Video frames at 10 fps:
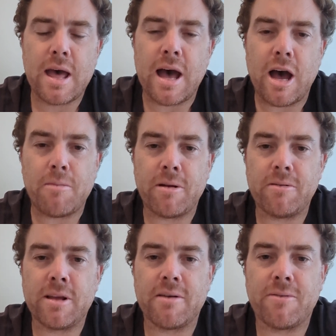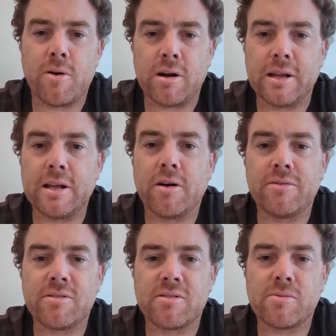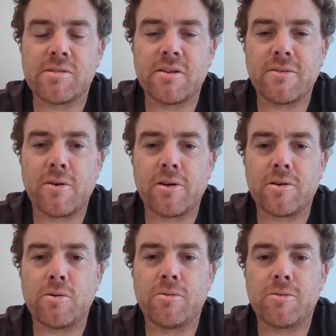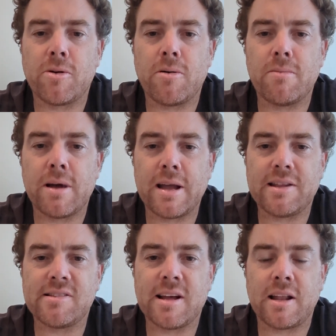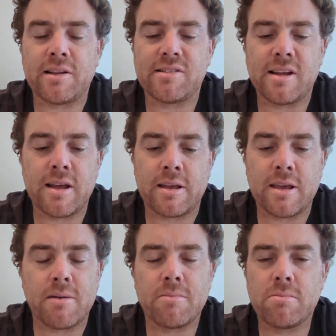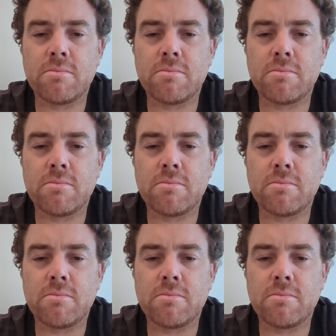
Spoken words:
And yeah, finally I've just received a phone call from a seller saying, yep,